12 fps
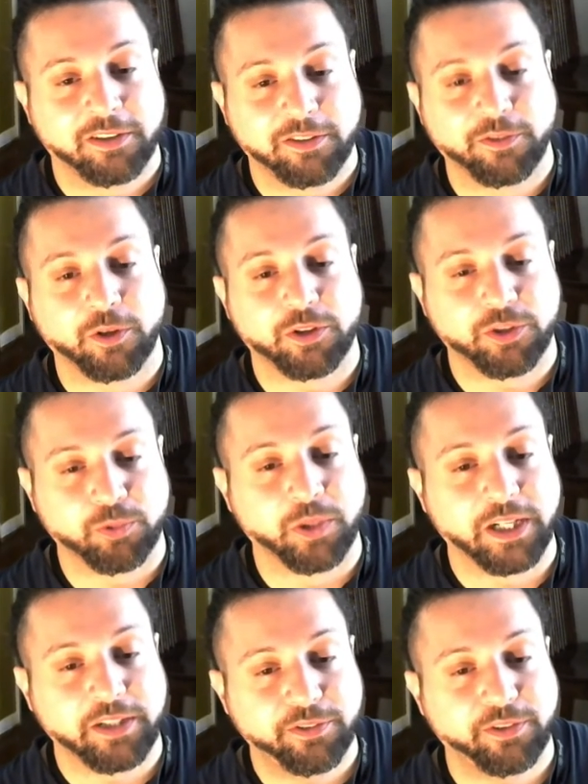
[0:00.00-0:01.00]
verse
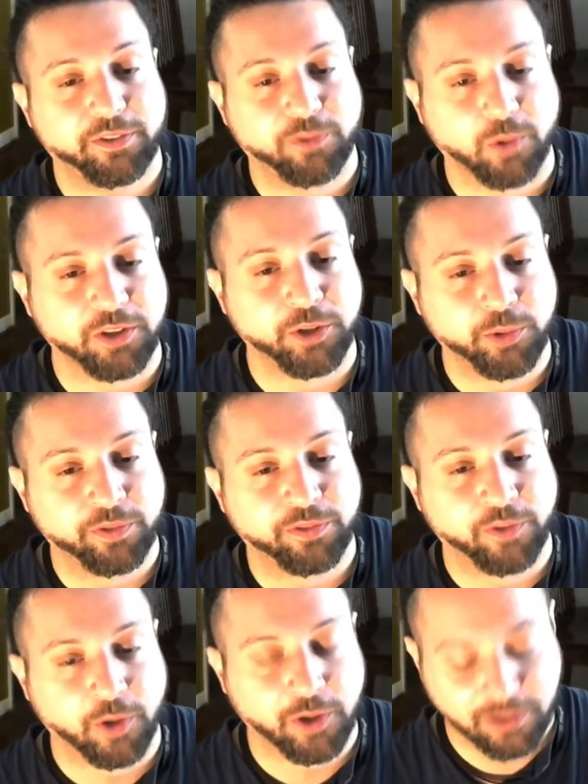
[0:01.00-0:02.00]
riff for a new
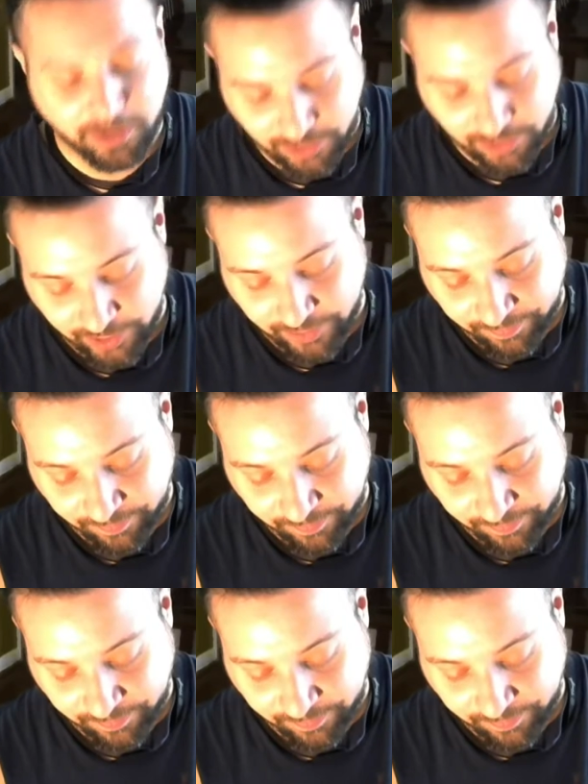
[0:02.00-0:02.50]
verse.